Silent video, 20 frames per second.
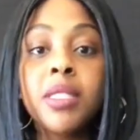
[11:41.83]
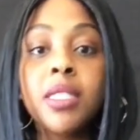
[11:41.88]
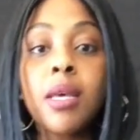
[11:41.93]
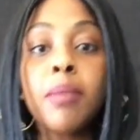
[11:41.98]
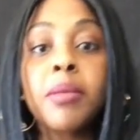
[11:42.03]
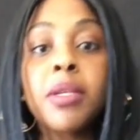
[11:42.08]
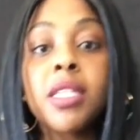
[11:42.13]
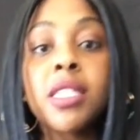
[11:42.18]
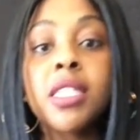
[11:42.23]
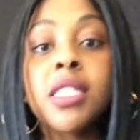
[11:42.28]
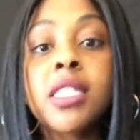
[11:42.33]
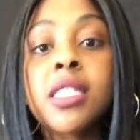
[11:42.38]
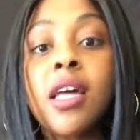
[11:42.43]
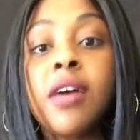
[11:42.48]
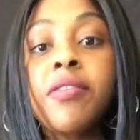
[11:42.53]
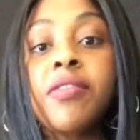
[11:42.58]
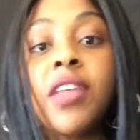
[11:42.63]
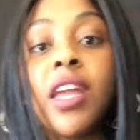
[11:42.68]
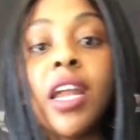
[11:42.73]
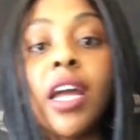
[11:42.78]
some of the
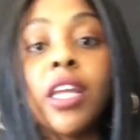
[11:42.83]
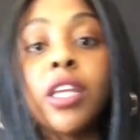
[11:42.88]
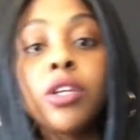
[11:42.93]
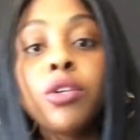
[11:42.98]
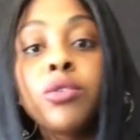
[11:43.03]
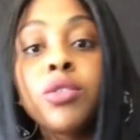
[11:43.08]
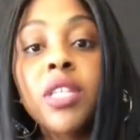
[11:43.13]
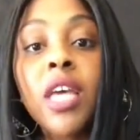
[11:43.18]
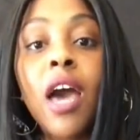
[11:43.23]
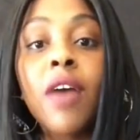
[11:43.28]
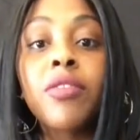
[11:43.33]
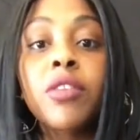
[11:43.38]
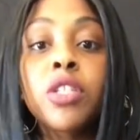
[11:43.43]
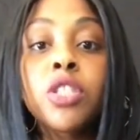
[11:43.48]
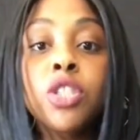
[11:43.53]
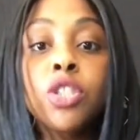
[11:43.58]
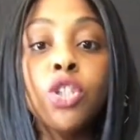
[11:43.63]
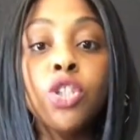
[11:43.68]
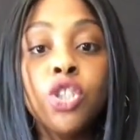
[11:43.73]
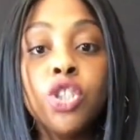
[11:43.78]
stuff that I use after
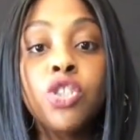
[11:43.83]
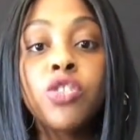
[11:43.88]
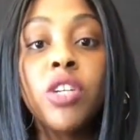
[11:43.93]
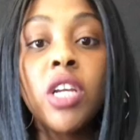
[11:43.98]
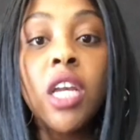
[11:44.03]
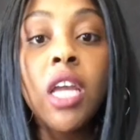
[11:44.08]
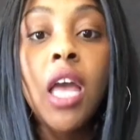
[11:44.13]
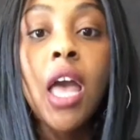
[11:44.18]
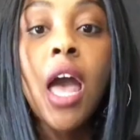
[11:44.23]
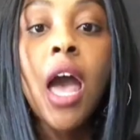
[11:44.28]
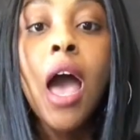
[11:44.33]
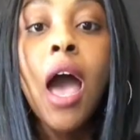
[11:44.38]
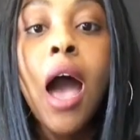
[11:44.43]
surgery.